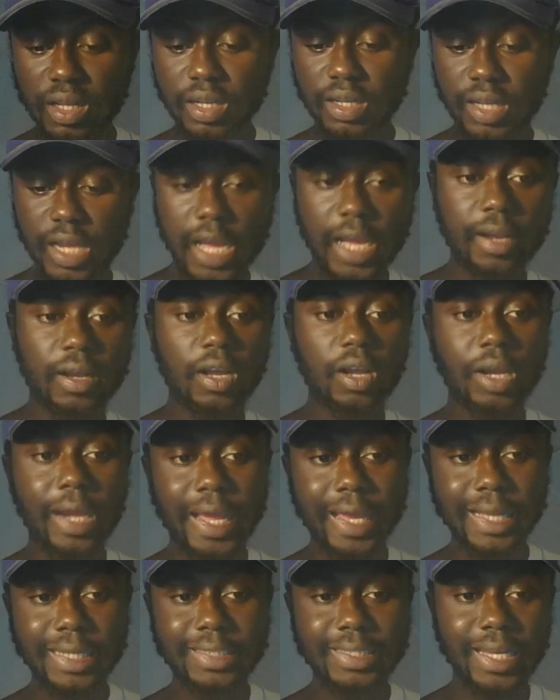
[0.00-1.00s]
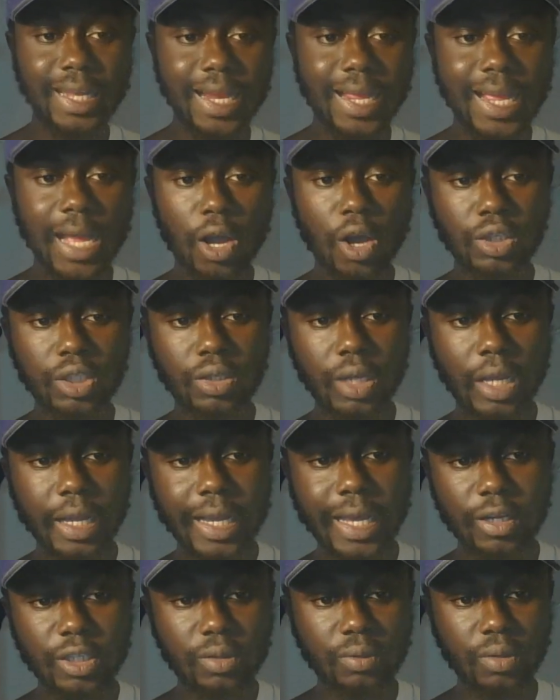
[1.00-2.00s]
Now, like I said, I
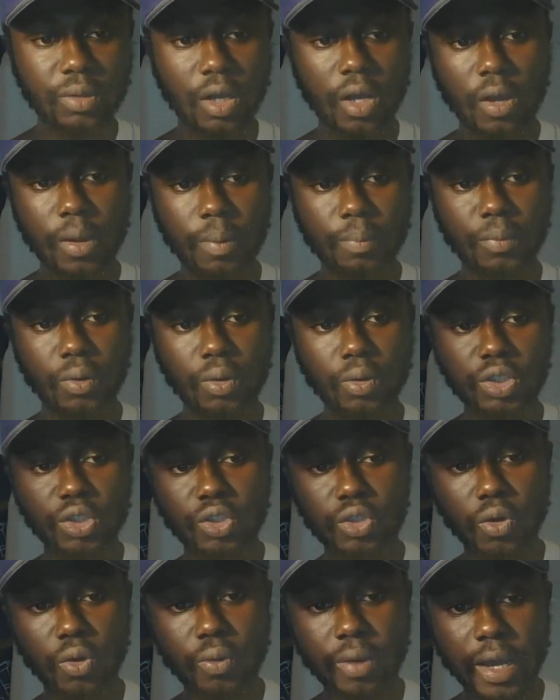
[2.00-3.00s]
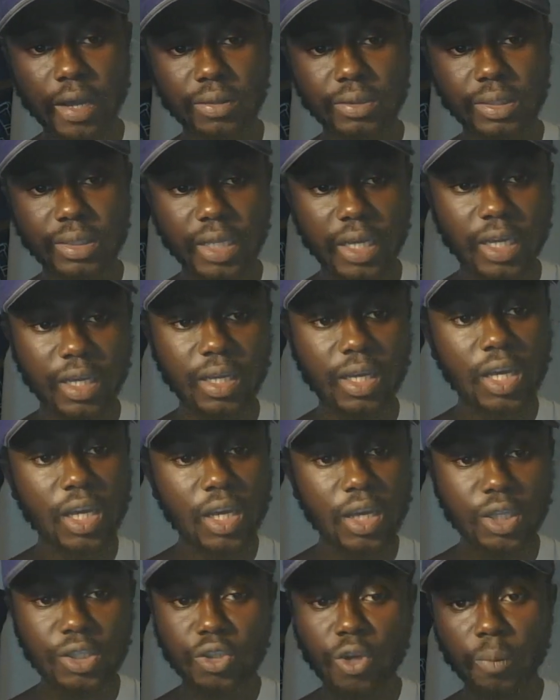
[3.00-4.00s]
got us losing to Ohio State.
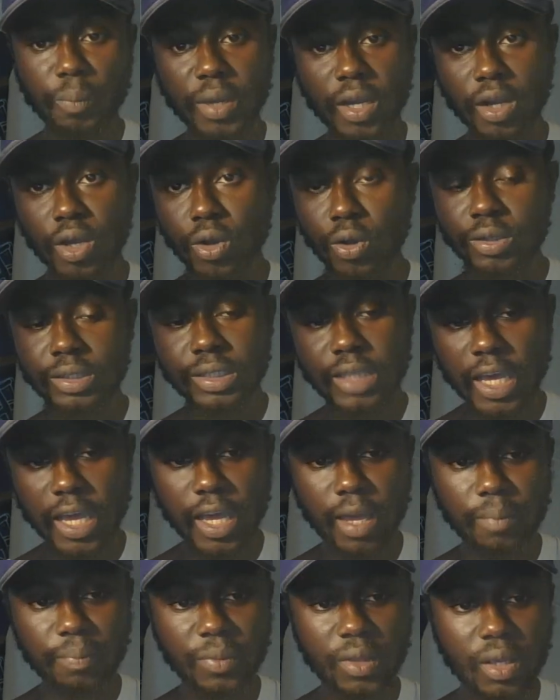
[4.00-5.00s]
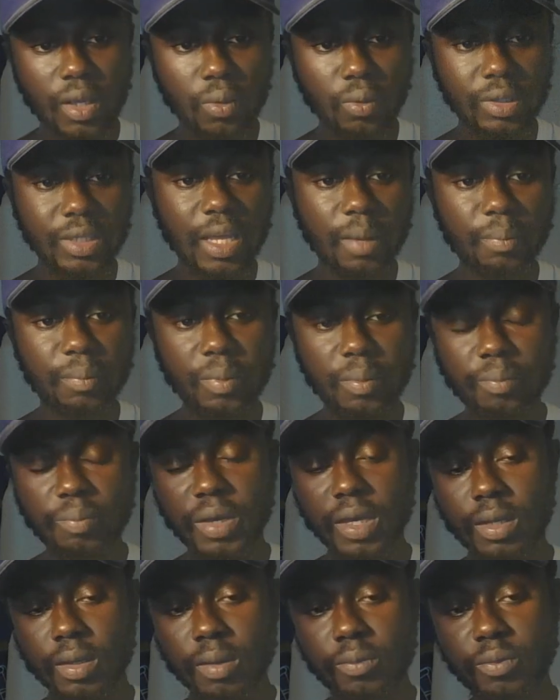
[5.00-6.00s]
It's gonna be a close game with
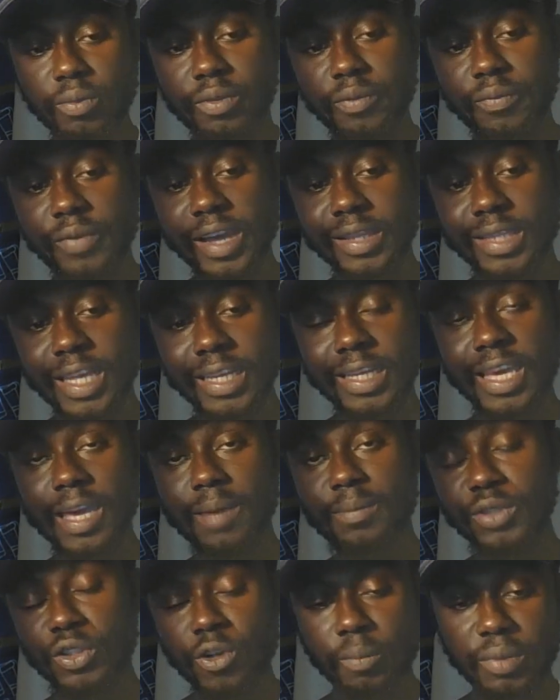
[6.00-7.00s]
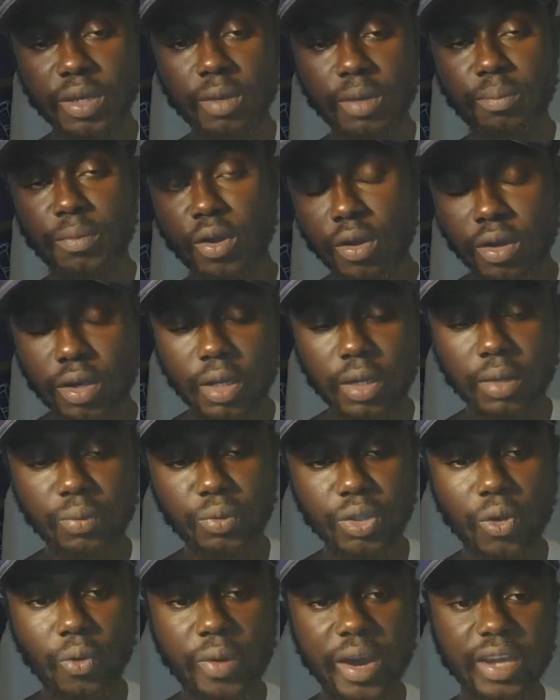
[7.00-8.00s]
the fact that the game is gonna be in Maryland
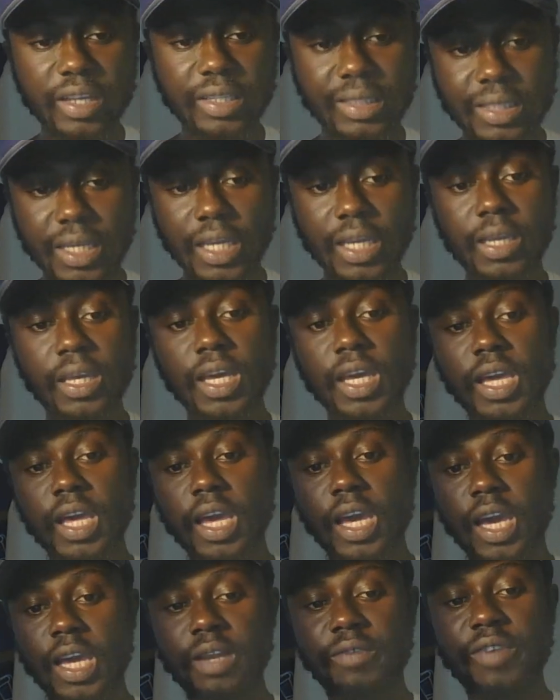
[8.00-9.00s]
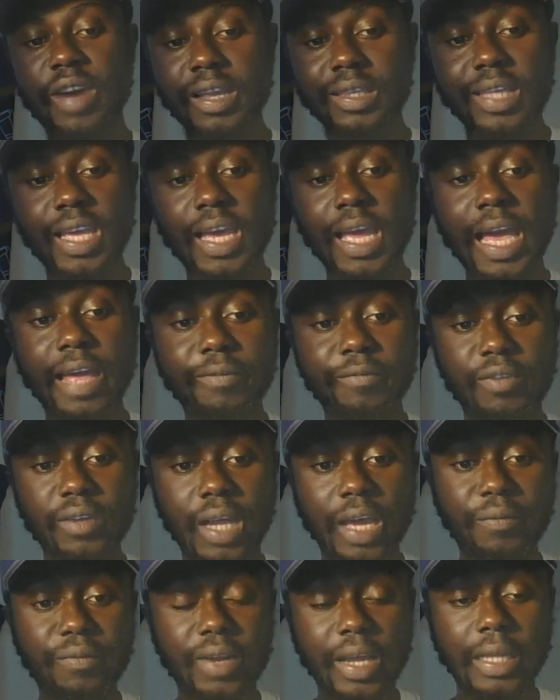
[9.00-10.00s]
with Ohio State, and the fact that I feel
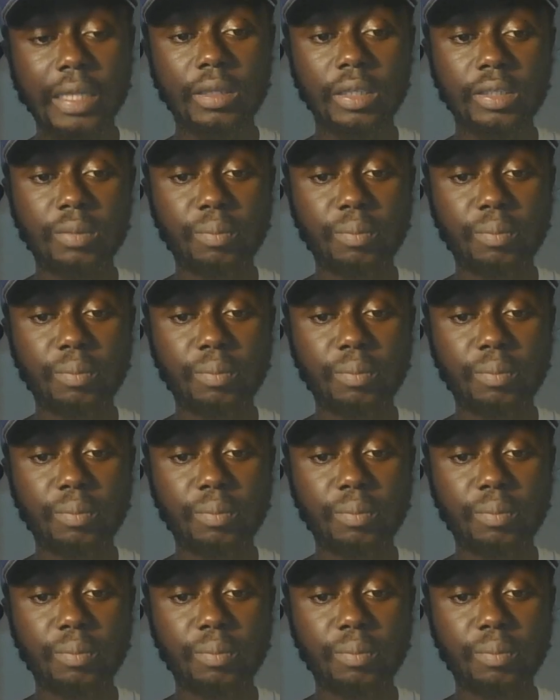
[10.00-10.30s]
like the